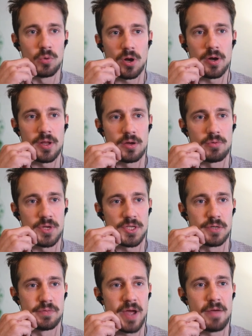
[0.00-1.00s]
cardiac arrest
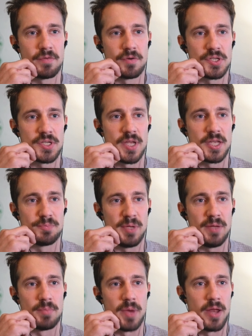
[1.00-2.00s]
survivors has
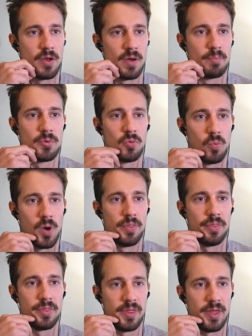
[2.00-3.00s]
been my number
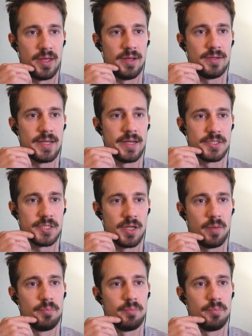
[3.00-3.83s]
one thing that has helped